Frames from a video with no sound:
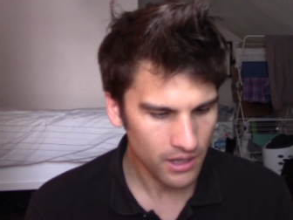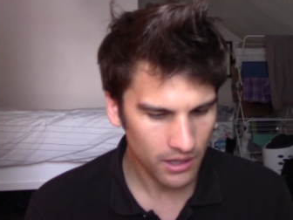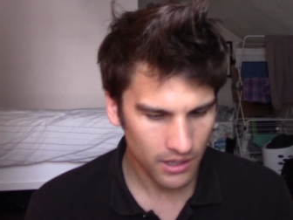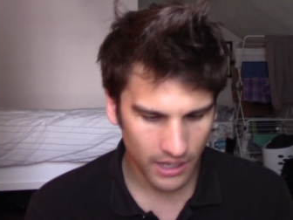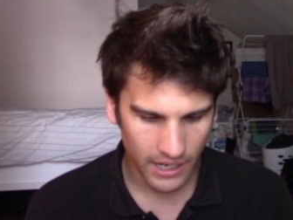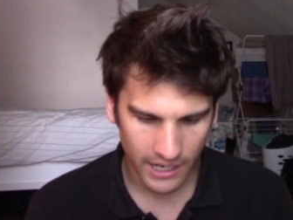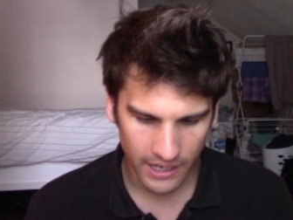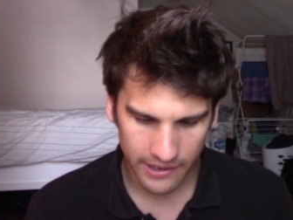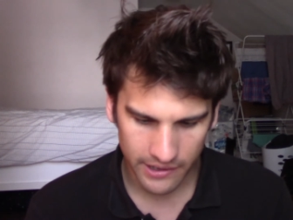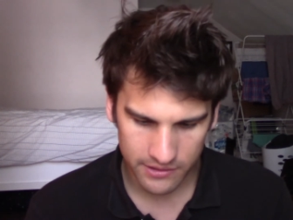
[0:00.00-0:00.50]

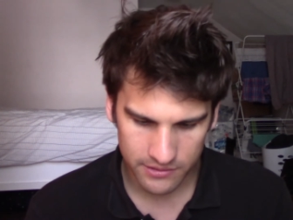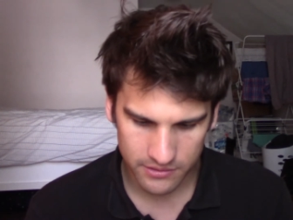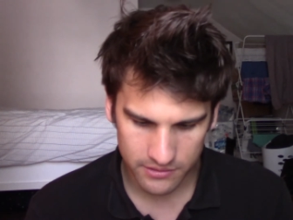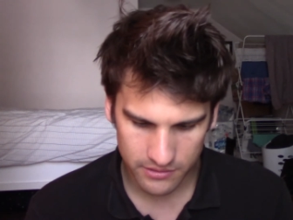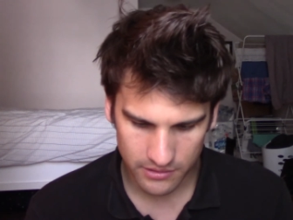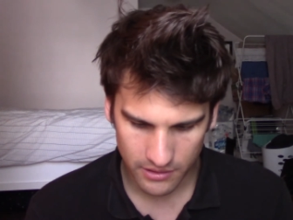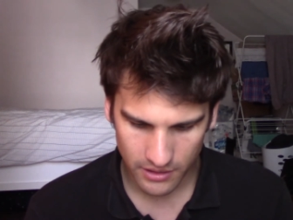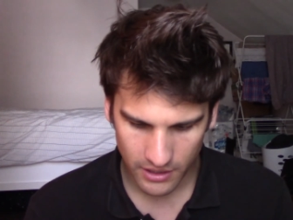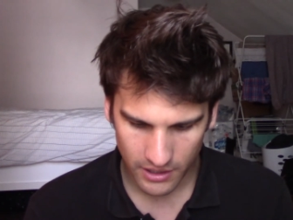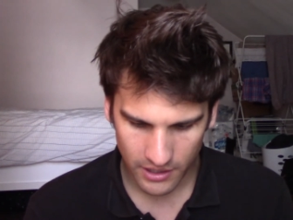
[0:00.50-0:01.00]
And
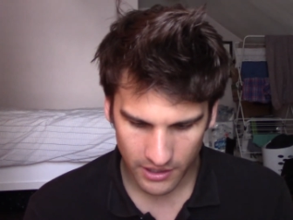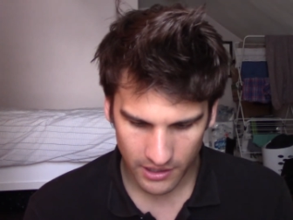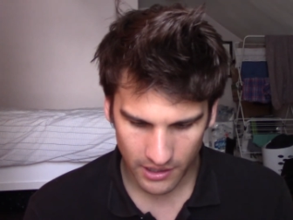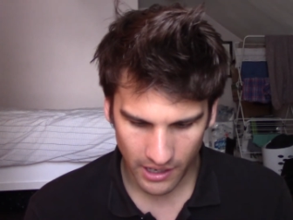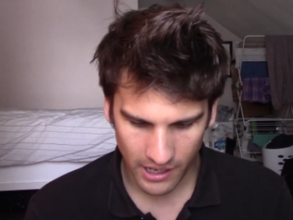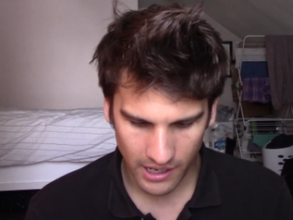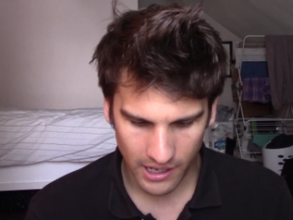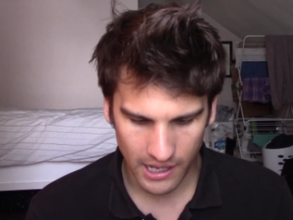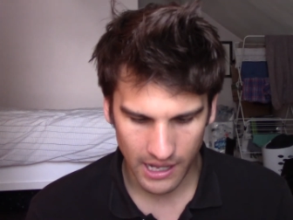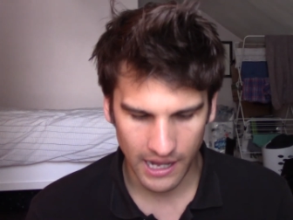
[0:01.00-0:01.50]

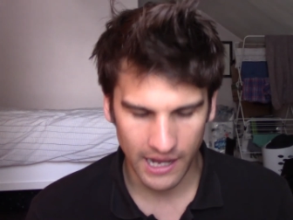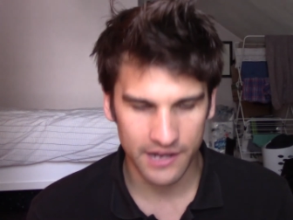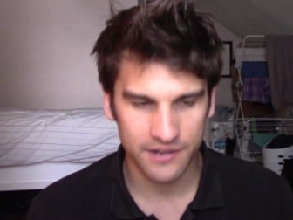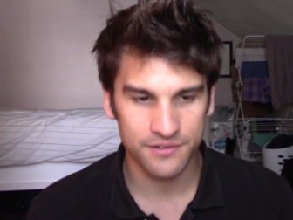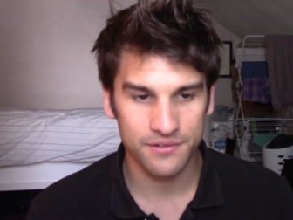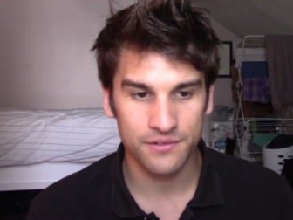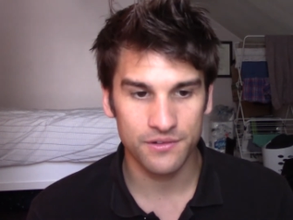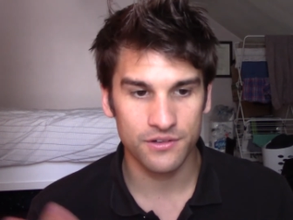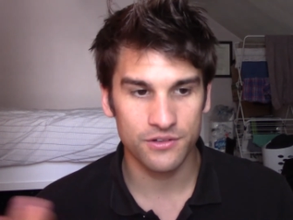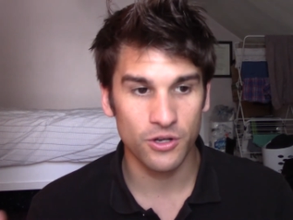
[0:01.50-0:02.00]

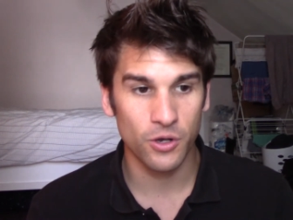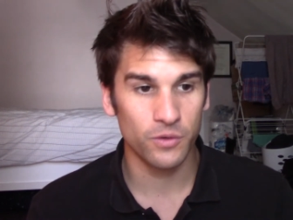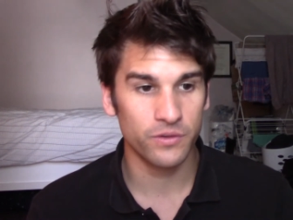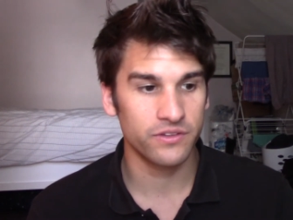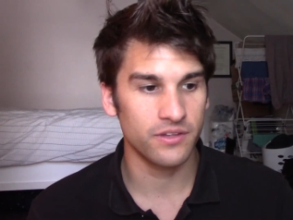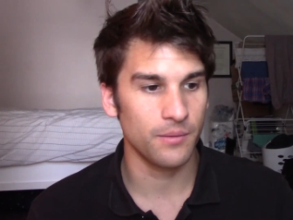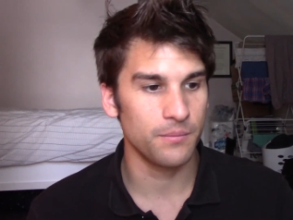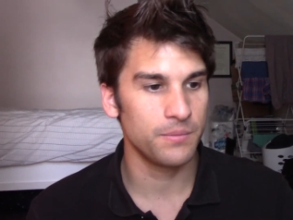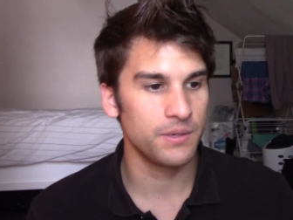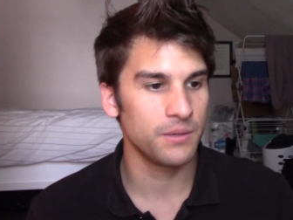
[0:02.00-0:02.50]
I know
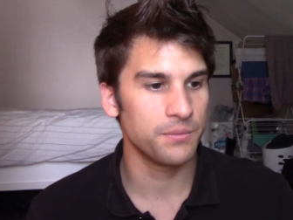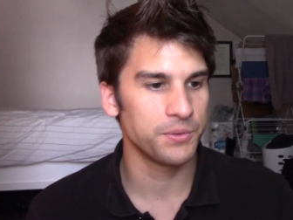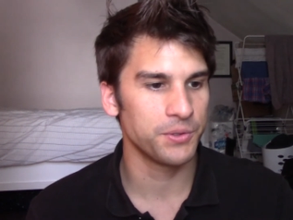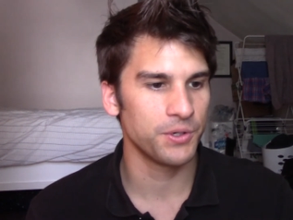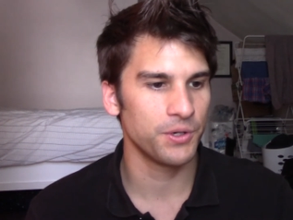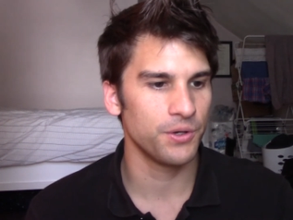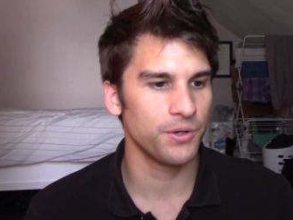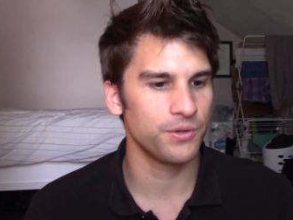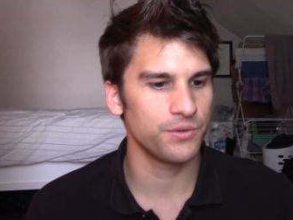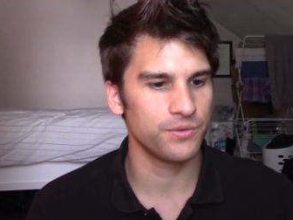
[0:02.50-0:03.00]
some
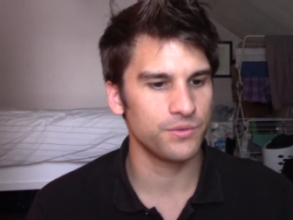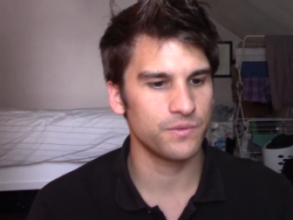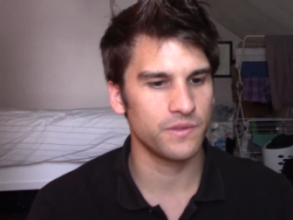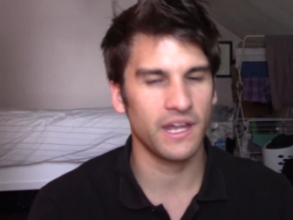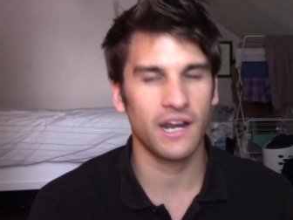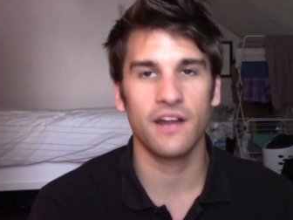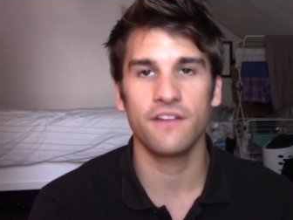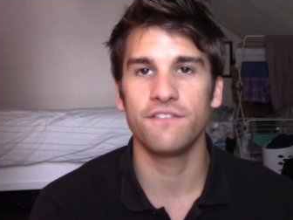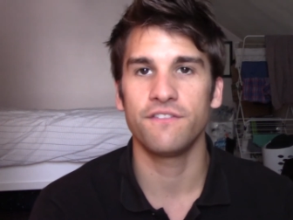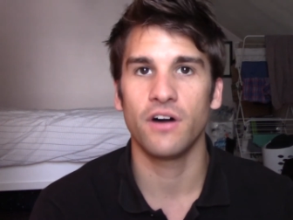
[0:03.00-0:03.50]
people that
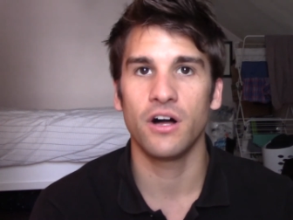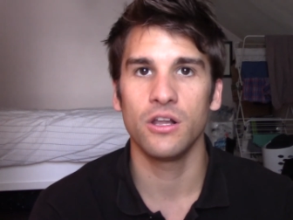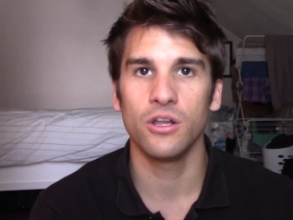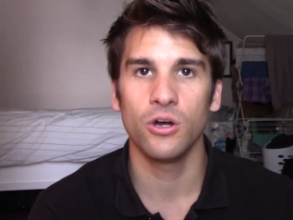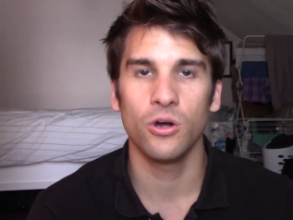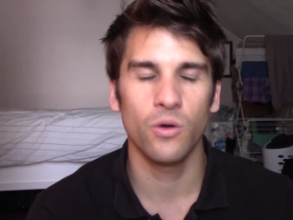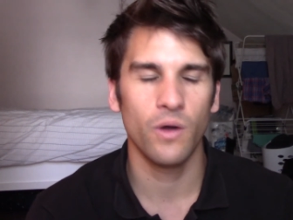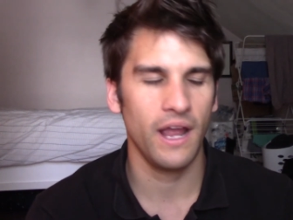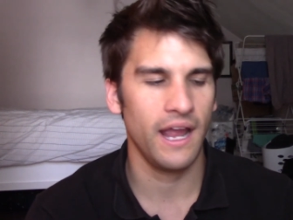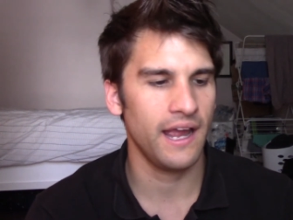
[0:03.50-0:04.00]
I
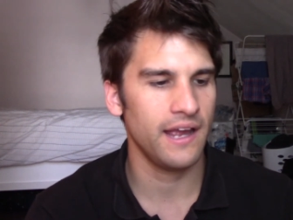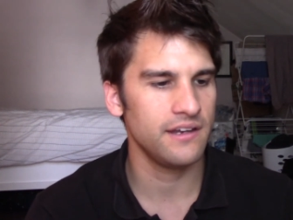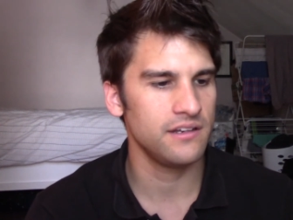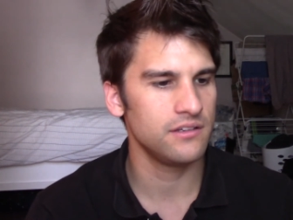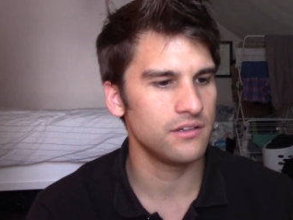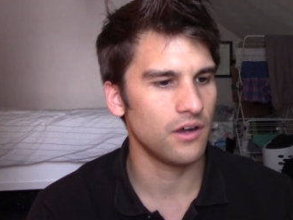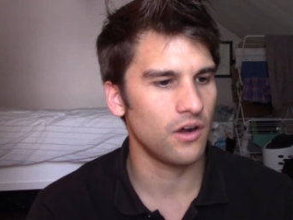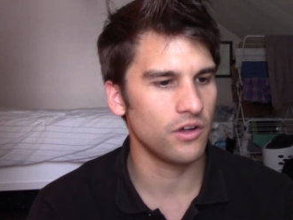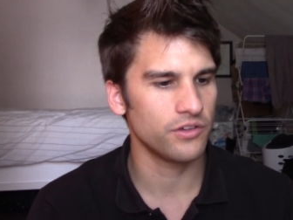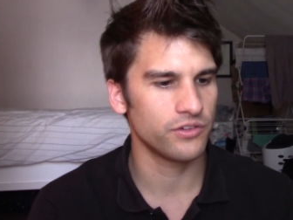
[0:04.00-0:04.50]
follow, and
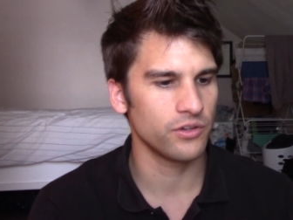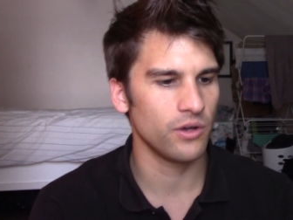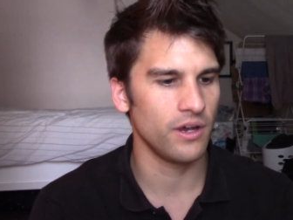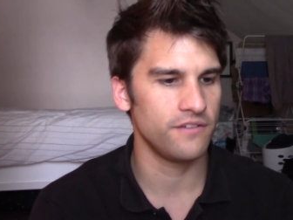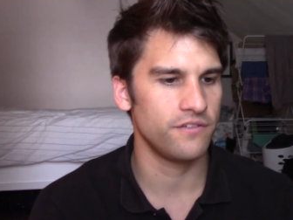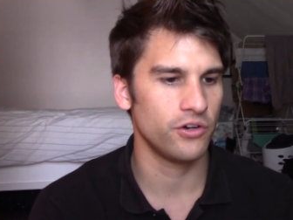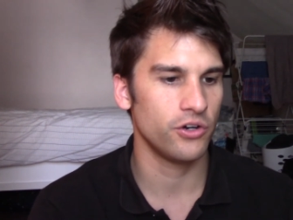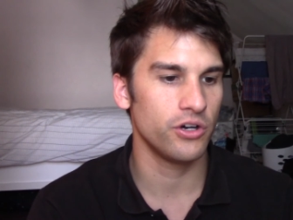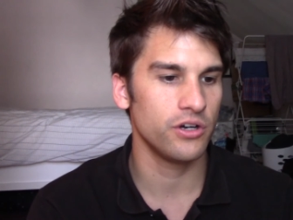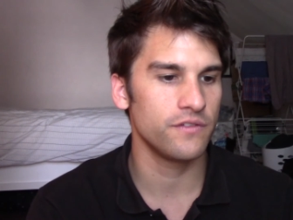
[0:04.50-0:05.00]
also
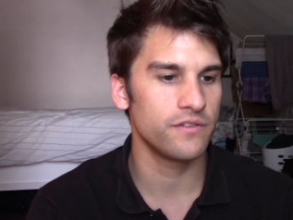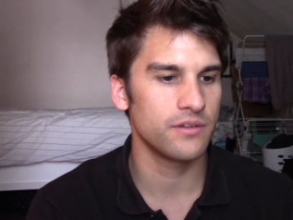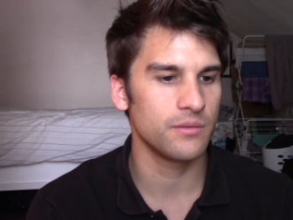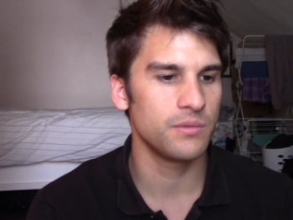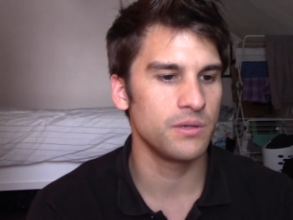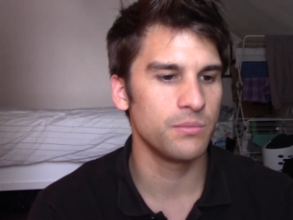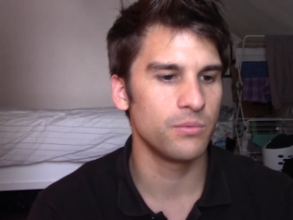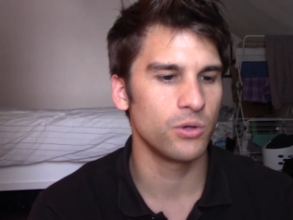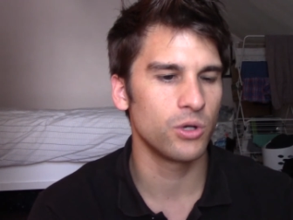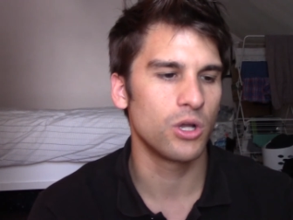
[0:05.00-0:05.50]
I've heard of some
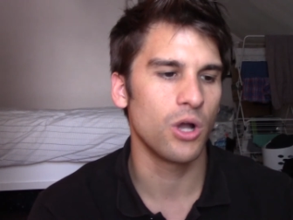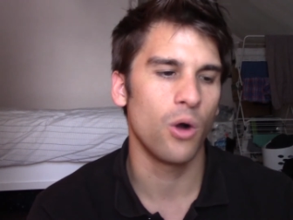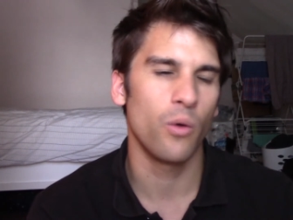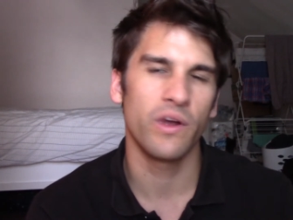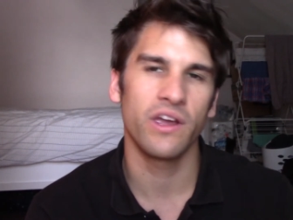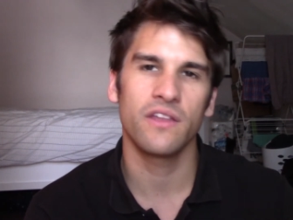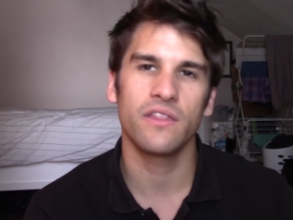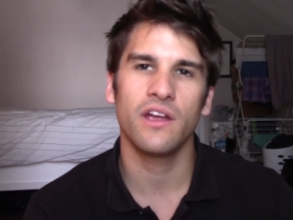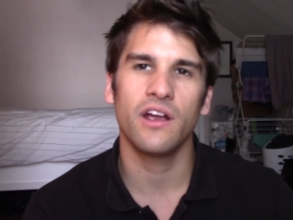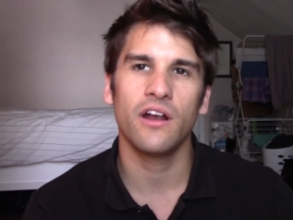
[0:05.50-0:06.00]
people
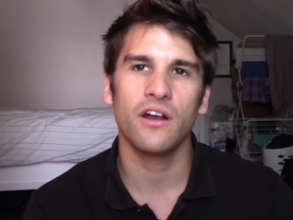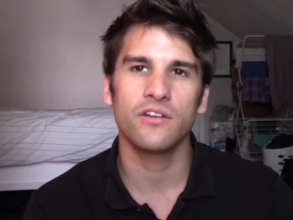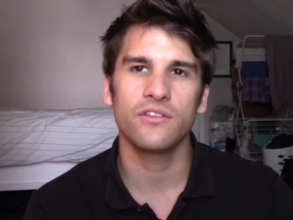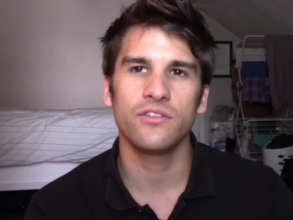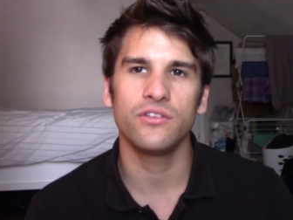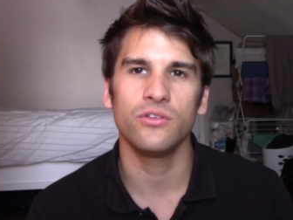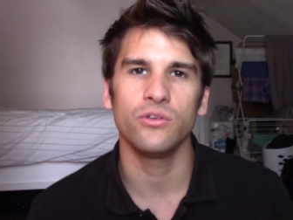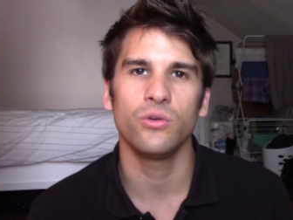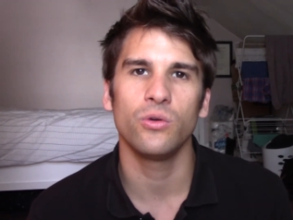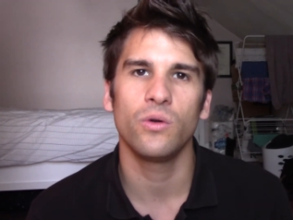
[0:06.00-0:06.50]
going there
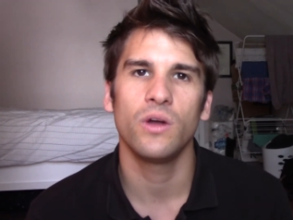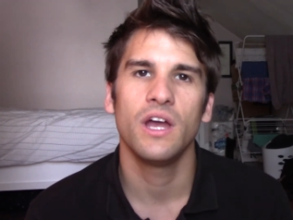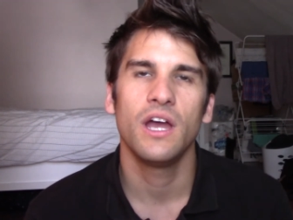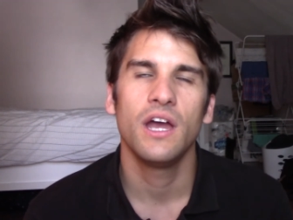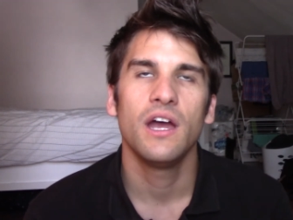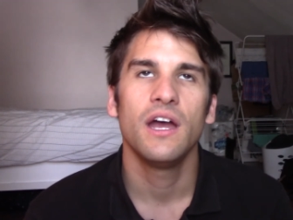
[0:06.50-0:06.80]
to